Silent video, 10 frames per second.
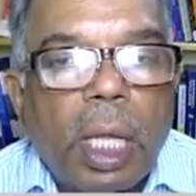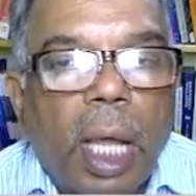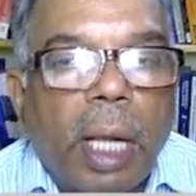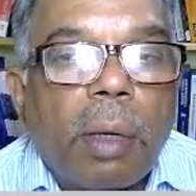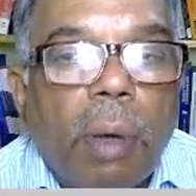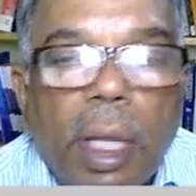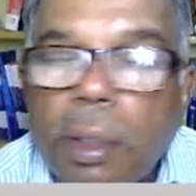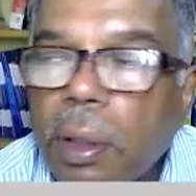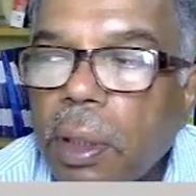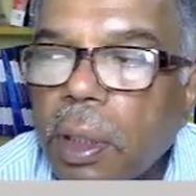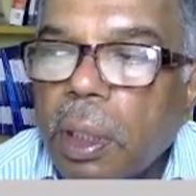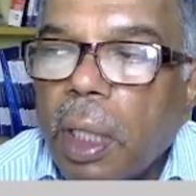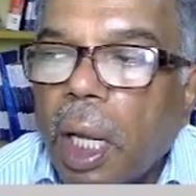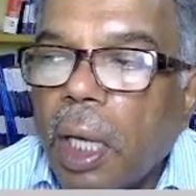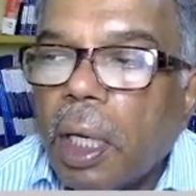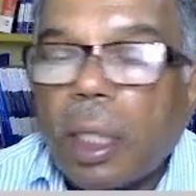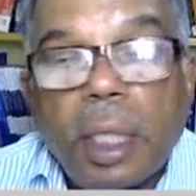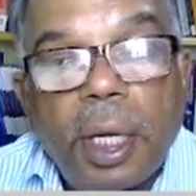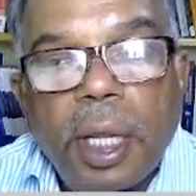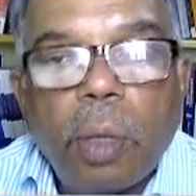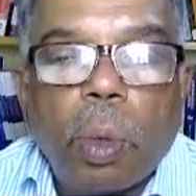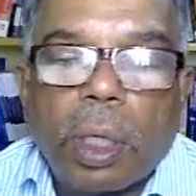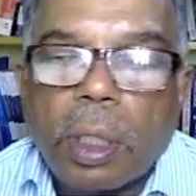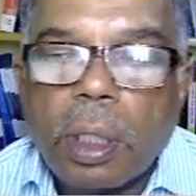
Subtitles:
calculate and the d1.